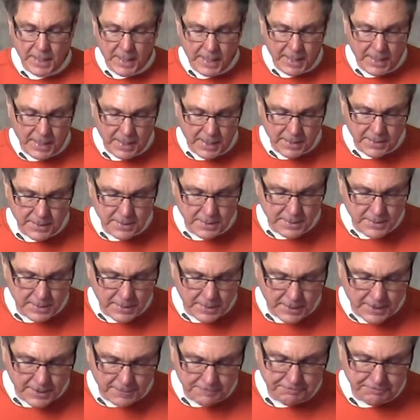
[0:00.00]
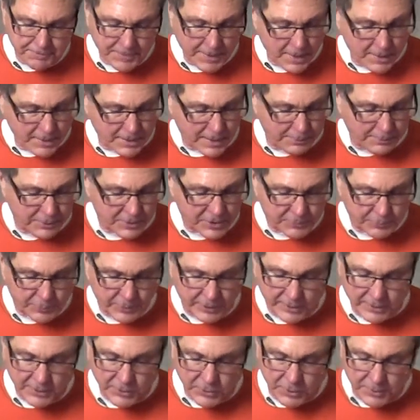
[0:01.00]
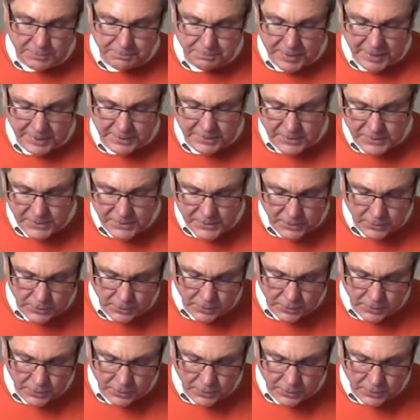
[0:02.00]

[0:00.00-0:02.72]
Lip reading: and a couple of spring-loaded buttons to